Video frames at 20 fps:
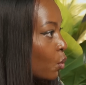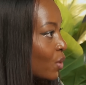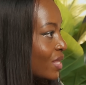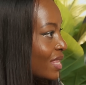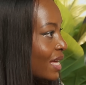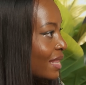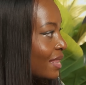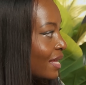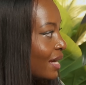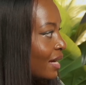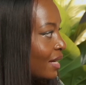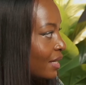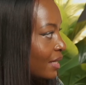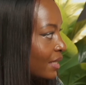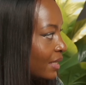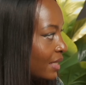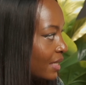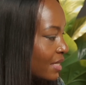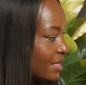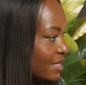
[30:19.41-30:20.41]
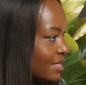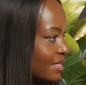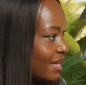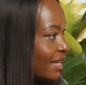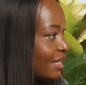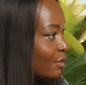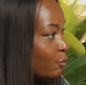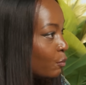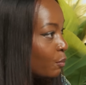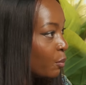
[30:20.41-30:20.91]
with other kids.
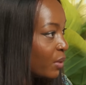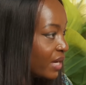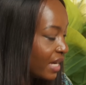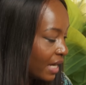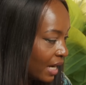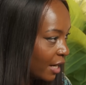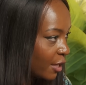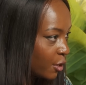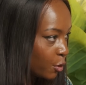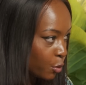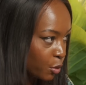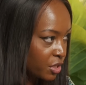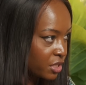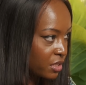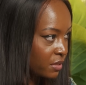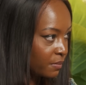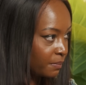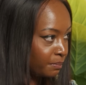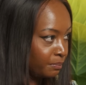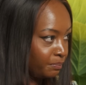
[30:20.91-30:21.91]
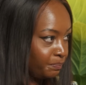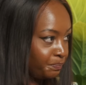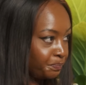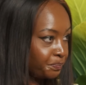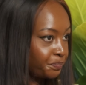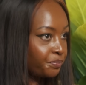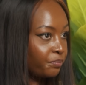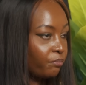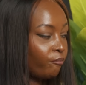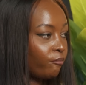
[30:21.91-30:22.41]
People. We are not
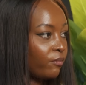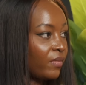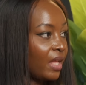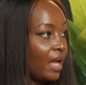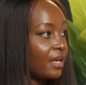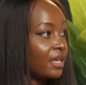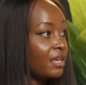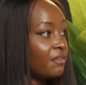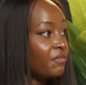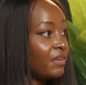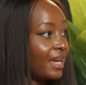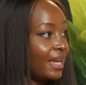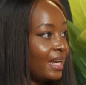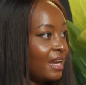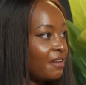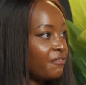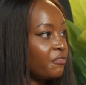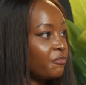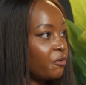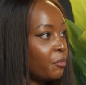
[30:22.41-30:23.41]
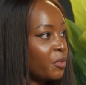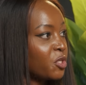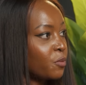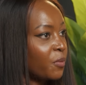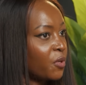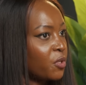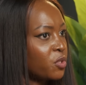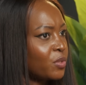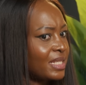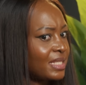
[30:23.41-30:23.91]
giving, giving enough information
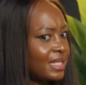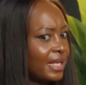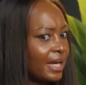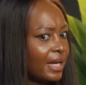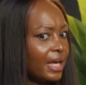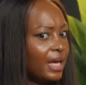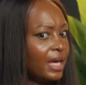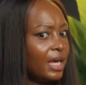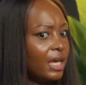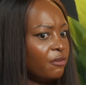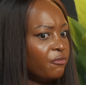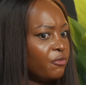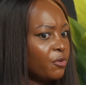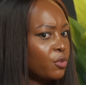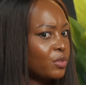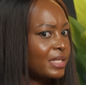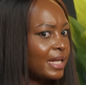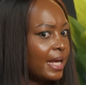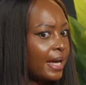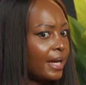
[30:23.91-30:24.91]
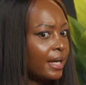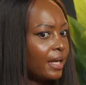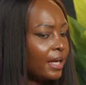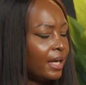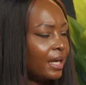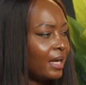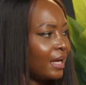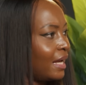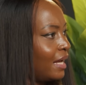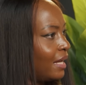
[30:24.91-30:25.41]
because like it feels yeah. like eh,
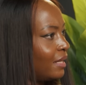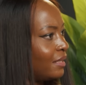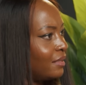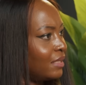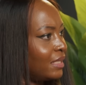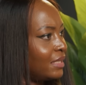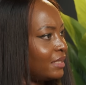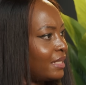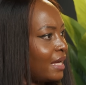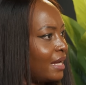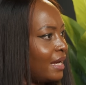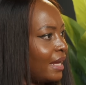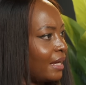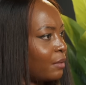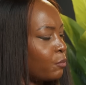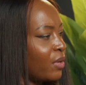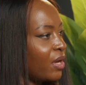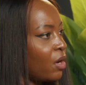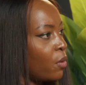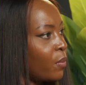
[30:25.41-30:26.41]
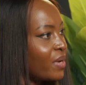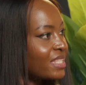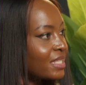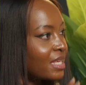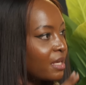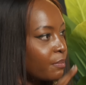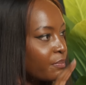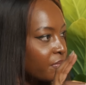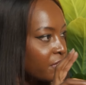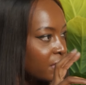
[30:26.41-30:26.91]
they're like we always
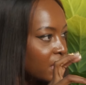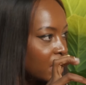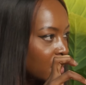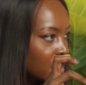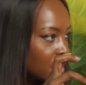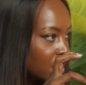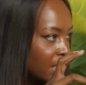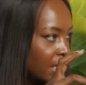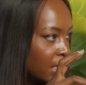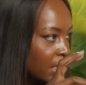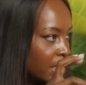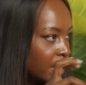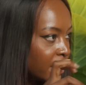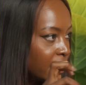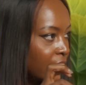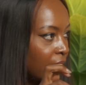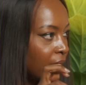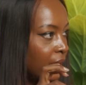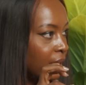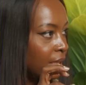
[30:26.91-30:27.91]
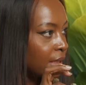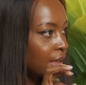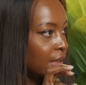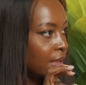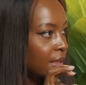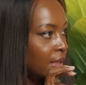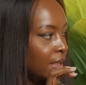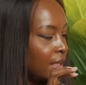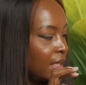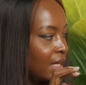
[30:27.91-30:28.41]
keep thinking they're young.
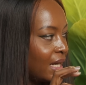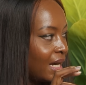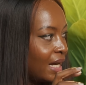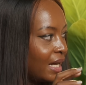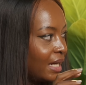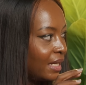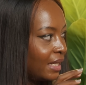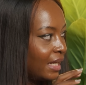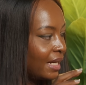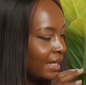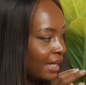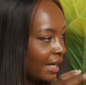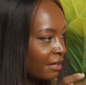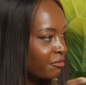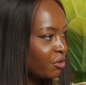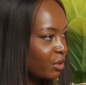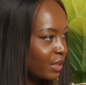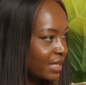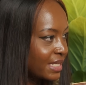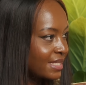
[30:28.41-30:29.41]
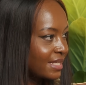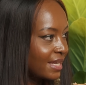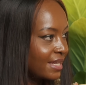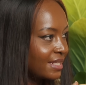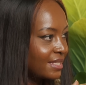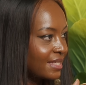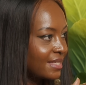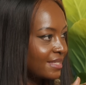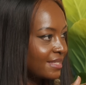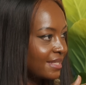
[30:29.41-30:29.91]
Yeah. Yeah. And like Fiona
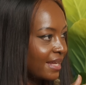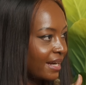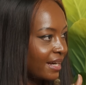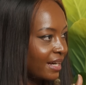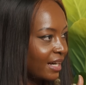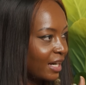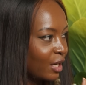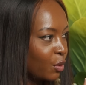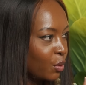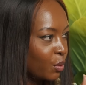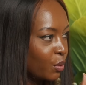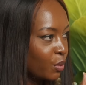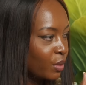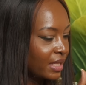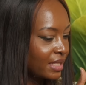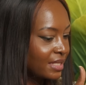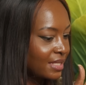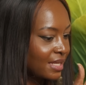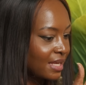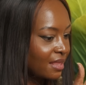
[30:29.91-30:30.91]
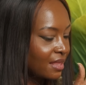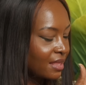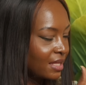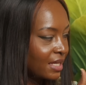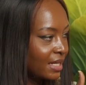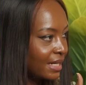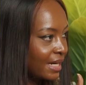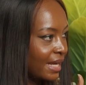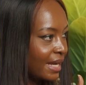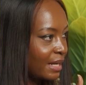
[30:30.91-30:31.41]
said, there's like a whole there's a
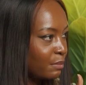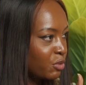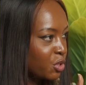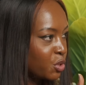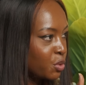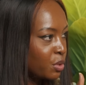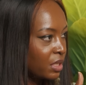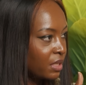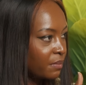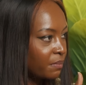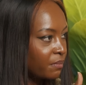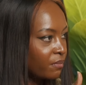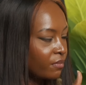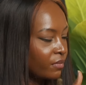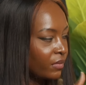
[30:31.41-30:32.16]
thin line between